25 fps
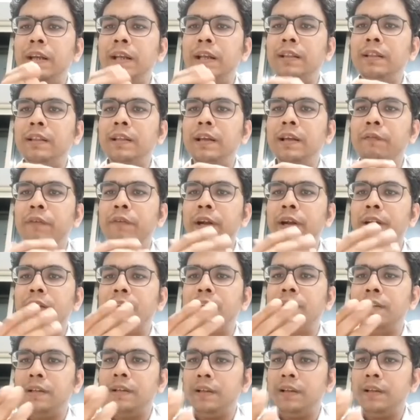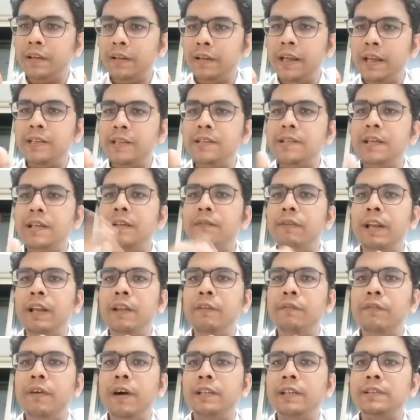and the effect kicks in very
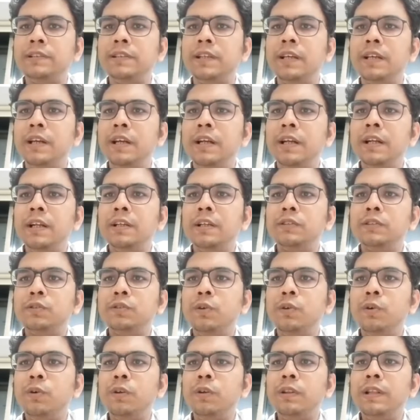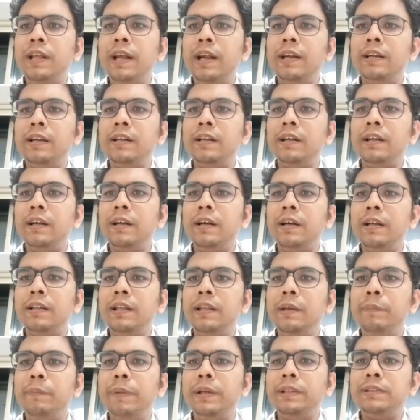fast, so that
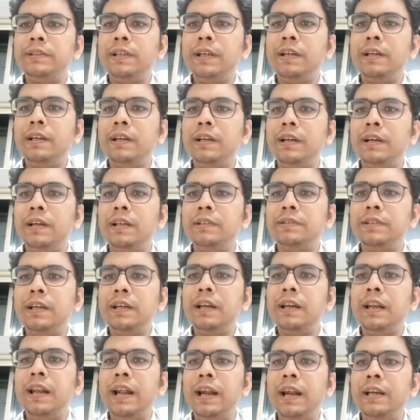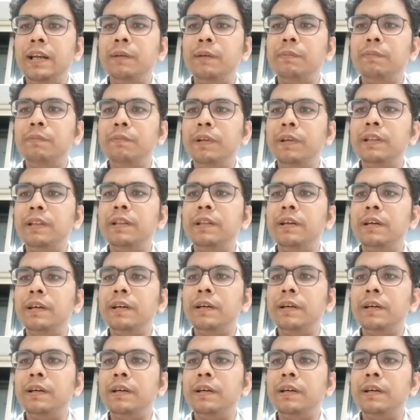the patient doesn't land up with